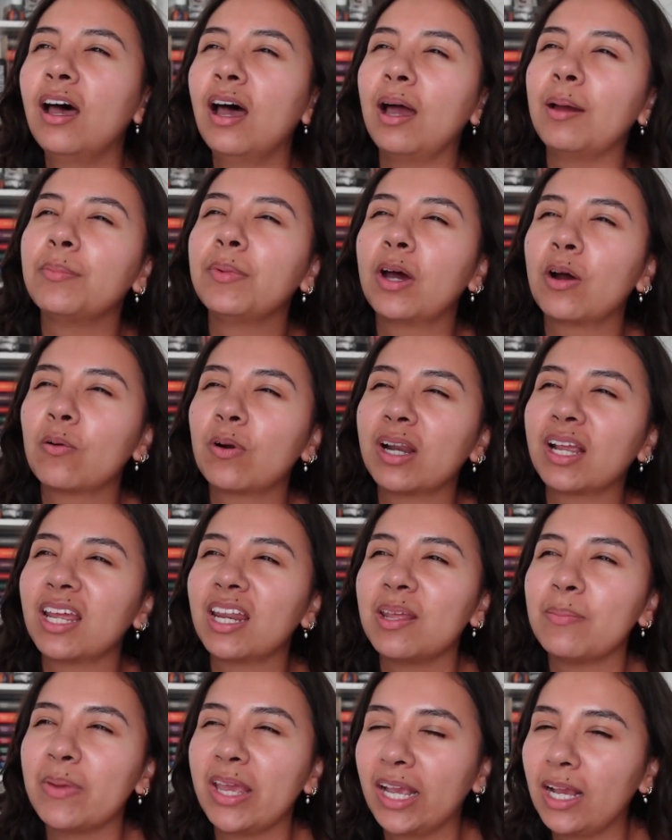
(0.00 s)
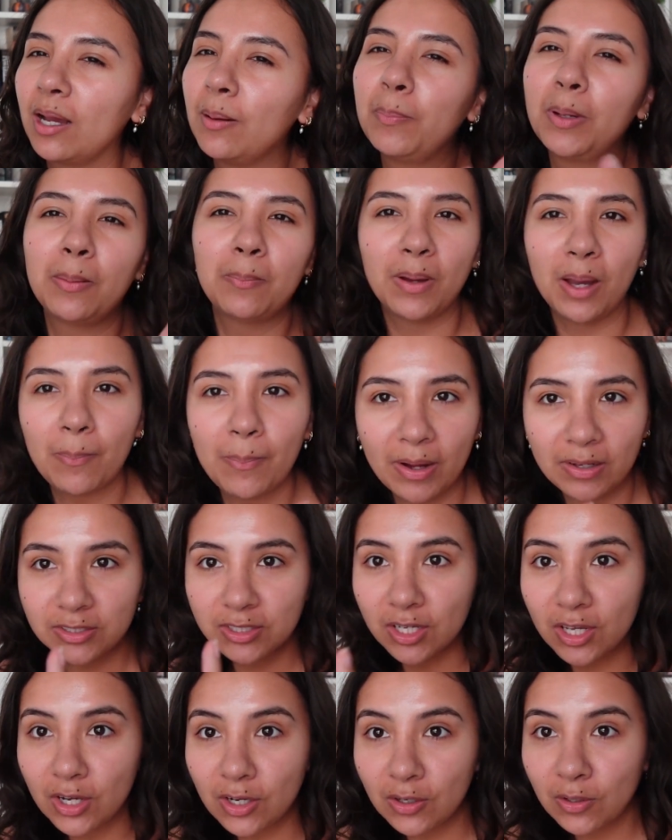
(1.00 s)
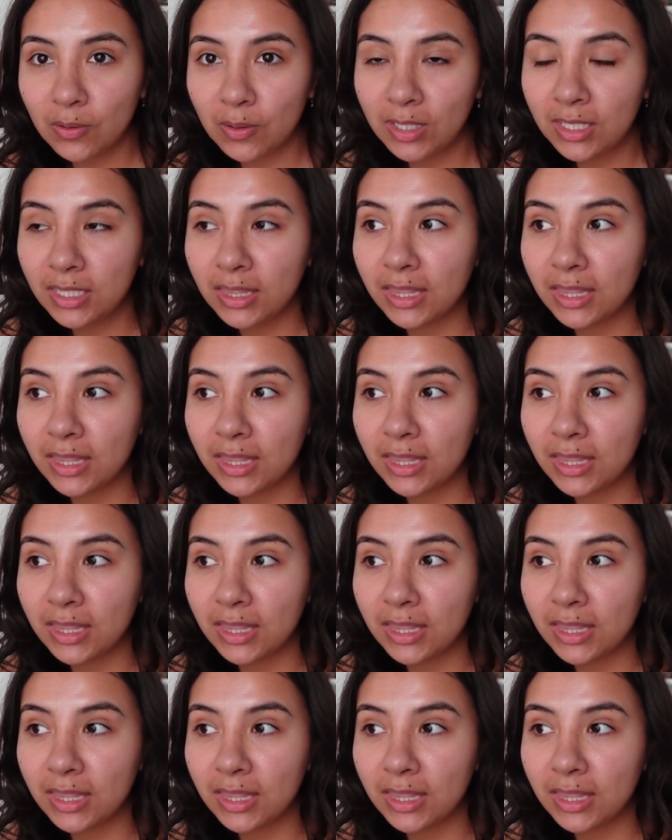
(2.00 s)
I'm not wearing any makeup. I'm about to go